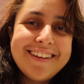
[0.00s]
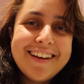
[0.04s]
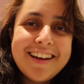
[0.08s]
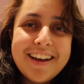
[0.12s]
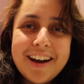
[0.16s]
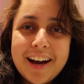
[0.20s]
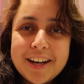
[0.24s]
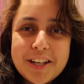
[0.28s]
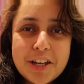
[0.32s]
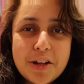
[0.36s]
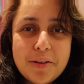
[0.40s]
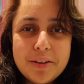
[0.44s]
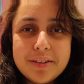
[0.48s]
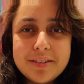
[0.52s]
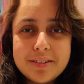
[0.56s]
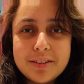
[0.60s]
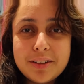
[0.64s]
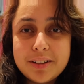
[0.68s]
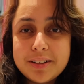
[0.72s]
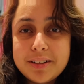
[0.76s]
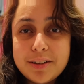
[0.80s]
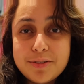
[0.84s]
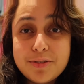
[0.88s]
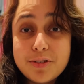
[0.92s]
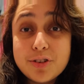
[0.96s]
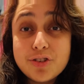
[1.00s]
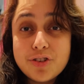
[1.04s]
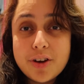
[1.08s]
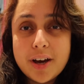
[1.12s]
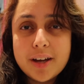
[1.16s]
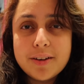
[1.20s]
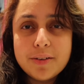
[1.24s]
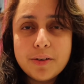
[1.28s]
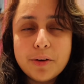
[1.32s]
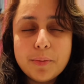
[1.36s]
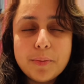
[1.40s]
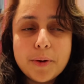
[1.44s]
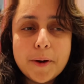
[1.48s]
I know this is on a different
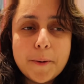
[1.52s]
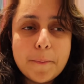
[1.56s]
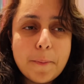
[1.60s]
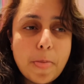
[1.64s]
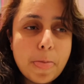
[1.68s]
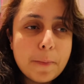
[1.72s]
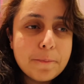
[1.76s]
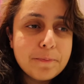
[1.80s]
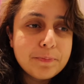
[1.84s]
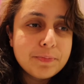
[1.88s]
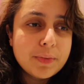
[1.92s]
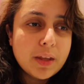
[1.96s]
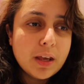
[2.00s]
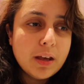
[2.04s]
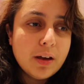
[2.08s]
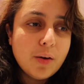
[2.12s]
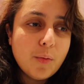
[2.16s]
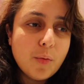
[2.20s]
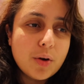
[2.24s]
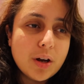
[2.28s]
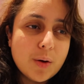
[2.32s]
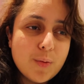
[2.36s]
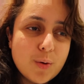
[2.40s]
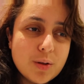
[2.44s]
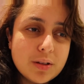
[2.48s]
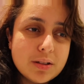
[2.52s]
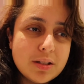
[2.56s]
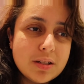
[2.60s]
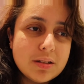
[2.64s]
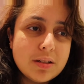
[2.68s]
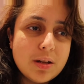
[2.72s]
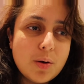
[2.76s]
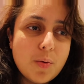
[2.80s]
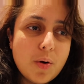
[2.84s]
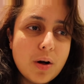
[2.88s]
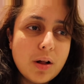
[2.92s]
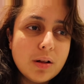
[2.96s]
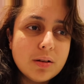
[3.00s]
channel, but when I went to
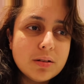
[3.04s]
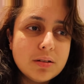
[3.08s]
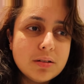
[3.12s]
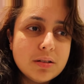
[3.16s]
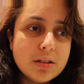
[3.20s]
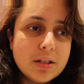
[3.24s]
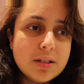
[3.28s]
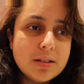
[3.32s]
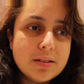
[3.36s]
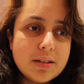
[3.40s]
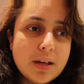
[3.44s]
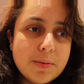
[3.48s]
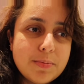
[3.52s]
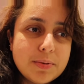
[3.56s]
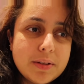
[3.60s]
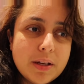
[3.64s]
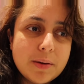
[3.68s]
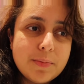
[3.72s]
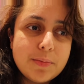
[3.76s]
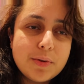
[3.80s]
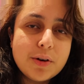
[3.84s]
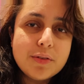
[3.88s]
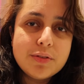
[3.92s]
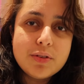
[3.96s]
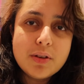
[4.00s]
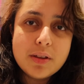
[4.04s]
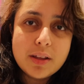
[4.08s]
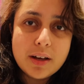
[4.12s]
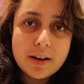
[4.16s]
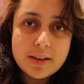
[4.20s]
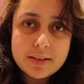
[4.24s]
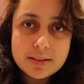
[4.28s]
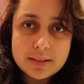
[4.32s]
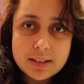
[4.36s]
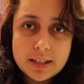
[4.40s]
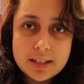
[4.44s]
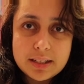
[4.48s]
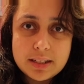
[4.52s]
Disney World in September of
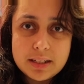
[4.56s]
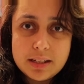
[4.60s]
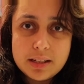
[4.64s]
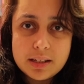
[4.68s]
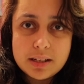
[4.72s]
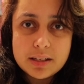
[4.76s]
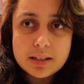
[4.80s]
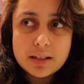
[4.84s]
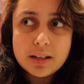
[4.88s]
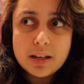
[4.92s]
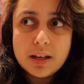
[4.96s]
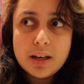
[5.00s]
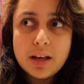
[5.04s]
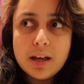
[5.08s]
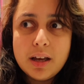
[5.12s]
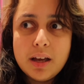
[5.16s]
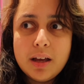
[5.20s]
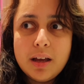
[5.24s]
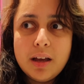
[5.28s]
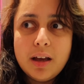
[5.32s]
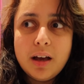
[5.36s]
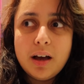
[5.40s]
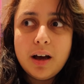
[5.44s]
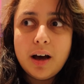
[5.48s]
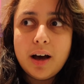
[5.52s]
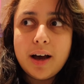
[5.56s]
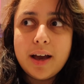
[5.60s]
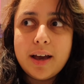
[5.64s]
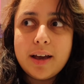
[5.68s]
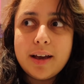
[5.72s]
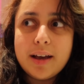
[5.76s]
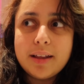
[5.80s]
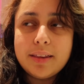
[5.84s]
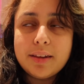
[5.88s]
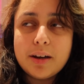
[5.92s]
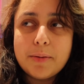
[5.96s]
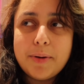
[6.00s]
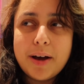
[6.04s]
2018, I
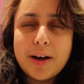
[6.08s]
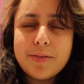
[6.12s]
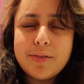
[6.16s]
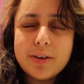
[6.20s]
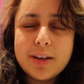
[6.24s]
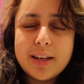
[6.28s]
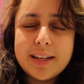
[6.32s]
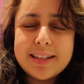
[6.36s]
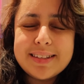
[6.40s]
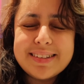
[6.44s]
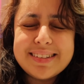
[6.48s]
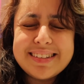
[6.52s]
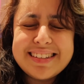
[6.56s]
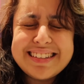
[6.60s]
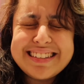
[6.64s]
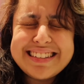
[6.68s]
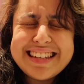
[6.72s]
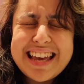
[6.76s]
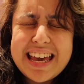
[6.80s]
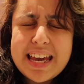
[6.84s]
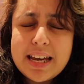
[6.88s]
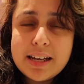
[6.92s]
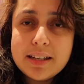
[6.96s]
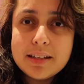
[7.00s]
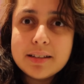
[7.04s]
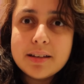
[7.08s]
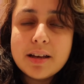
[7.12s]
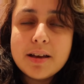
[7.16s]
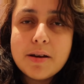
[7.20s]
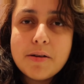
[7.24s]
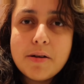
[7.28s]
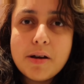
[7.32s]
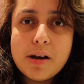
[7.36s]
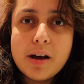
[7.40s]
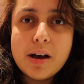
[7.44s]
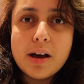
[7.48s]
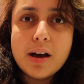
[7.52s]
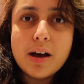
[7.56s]
ended up having insane
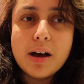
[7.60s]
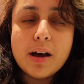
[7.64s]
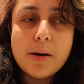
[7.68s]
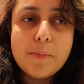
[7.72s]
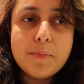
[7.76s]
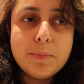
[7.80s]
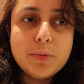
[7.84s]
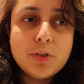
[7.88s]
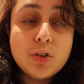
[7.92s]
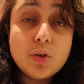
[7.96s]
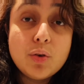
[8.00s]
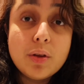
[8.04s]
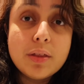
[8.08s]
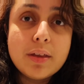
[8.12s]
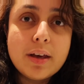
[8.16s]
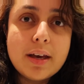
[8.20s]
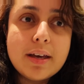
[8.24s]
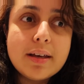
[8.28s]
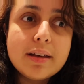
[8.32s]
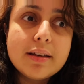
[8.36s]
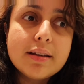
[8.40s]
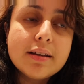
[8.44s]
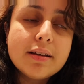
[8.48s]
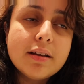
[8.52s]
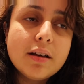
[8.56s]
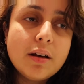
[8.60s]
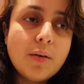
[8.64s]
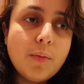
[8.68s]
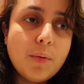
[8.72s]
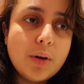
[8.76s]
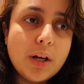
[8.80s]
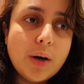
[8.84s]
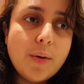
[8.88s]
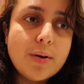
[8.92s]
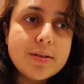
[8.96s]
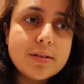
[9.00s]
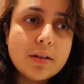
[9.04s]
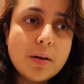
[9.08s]
toothache when
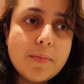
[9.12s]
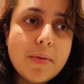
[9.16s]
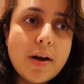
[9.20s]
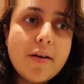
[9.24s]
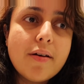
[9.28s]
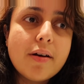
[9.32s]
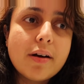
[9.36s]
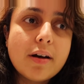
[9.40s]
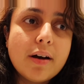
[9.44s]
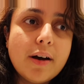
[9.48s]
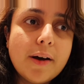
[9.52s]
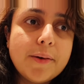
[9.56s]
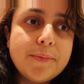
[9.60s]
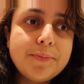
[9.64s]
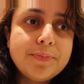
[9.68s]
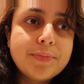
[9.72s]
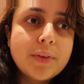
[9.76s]
I was in America